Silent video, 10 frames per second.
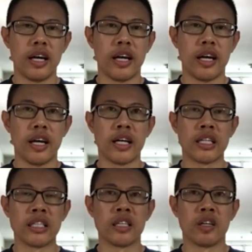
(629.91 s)
and
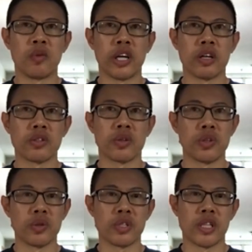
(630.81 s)
we also
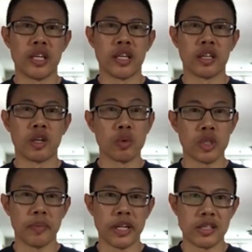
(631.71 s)
use the
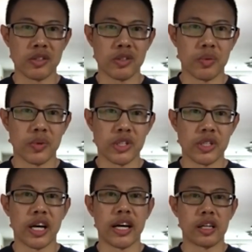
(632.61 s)
glutamate sensor, which is
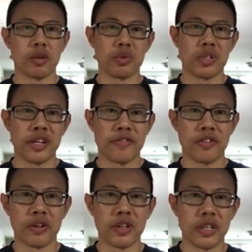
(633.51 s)
iGluciniffer
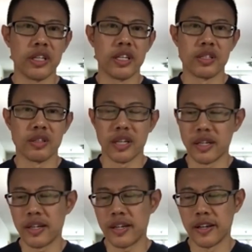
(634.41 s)
in this
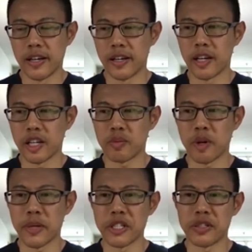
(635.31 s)

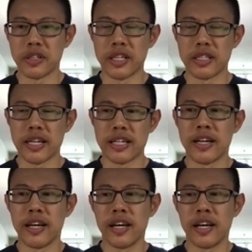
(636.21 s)
experiment. Is that